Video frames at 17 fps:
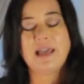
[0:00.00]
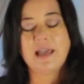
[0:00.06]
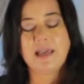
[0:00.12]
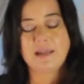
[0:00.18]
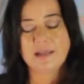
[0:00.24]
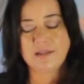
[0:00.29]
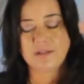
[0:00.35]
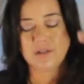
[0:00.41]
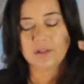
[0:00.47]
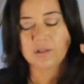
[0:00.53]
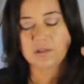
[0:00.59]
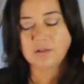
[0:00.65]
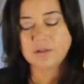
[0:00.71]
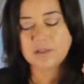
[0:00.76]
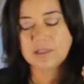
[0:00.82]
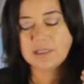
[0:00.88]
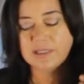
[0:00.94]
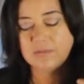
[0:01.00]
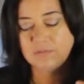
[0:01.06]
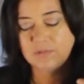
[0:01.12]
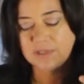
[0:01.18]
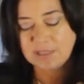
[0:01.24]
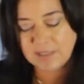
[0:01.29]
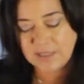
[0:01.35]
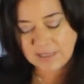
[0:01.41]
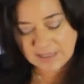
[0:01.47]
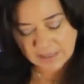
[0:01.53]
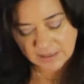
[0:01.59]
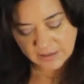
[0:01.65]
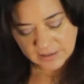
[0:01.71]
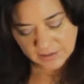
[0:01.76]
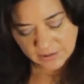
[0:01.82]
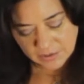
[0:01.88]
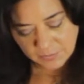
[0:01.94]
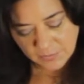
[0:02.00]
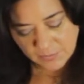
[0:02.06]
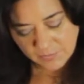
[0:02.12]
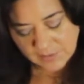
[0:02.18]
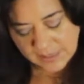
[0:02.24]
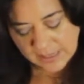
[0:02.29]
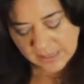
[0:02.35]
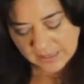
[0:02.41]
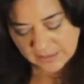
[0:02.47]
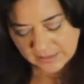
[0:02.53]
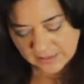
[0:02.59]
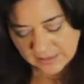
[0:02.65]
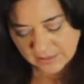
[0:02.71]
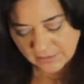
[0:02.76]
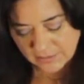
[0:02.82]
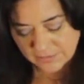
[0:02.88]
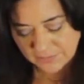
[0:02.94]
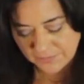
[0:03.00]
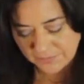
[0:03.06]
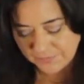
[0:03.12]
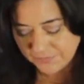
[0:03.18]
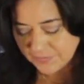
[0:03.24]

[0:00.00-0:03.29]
And I just was sitting down, and I just put my head down